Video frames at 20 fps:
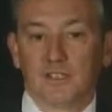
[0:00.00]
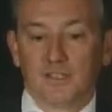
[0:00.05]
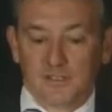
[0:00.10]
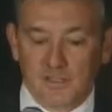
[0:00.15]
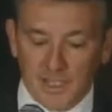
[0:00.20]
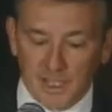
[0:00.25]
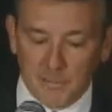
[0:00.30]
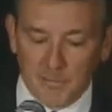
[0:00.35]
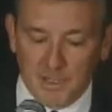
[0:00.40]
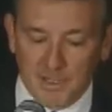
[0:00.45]

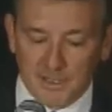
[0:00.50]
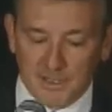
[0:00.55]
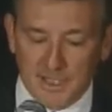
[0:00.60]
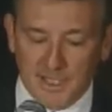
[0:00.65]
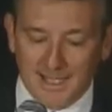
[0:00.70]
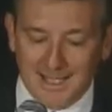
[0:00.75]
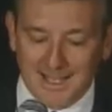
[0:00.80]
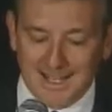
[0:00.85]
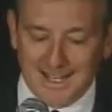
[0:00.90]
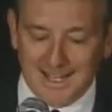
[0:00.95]
Think about
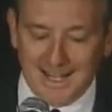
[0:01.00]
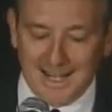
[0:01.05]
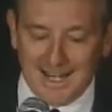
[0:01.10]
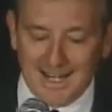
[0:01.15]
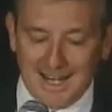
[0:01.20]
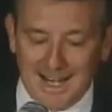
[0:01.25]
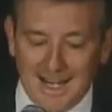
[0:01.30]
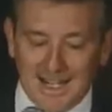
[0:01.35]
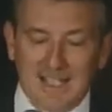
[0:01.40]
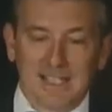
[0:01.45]
that,
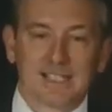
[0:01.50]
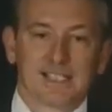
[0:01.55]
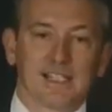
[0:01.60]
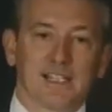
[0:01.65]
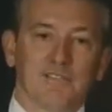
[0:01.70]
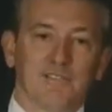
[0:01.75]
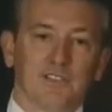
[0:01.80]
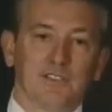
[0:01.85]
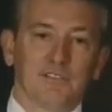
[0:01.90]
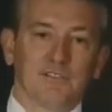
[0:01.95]

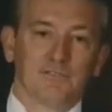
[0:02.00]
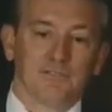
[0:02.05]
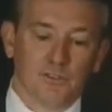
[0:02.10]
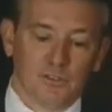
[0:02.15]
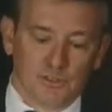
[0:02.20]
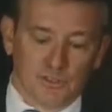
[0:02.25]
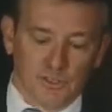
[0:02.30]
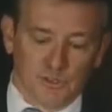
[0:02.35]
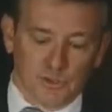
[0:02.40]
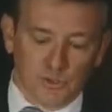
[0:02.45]
87
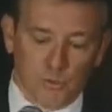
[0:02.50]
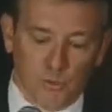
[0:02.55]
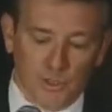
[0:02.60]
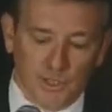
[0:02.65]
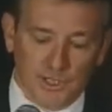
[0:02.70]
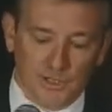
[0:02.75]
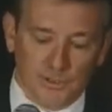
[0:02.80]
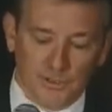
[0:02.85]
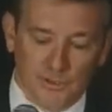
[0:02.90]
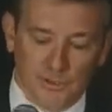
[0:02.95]
versus
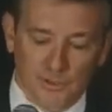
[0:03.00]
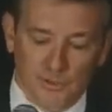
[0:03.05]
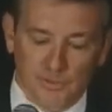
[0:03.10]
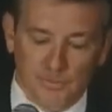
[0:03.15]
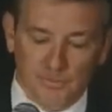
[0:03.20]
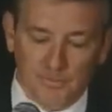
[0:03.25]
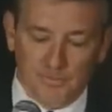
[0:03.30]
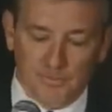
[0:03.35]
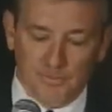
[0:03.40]
22.